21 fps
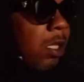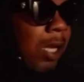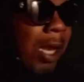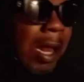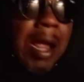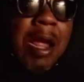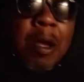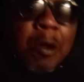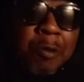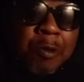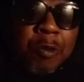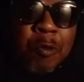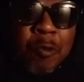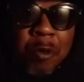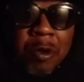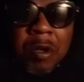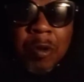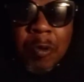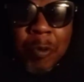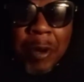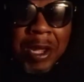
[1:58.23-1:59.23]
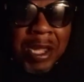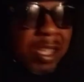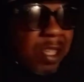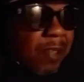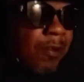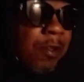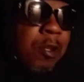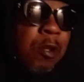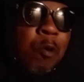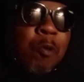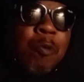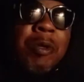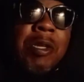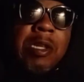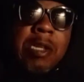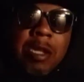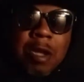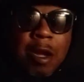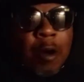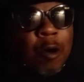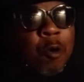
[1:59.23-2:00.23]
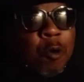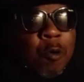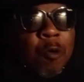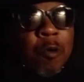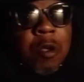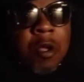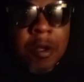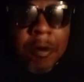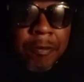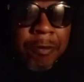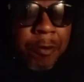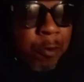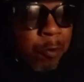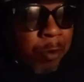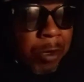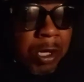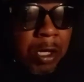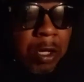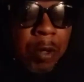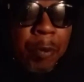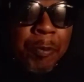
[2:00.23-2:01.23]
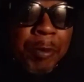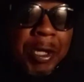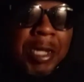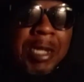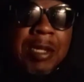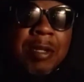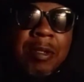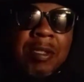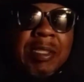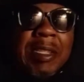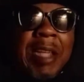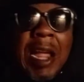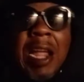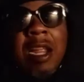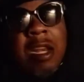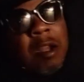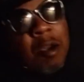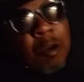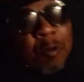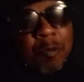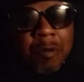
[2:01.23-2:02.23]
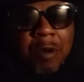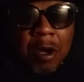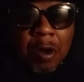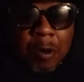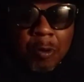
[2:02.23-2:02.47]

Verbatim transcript: clown you in the way, even though we know for real, but they don't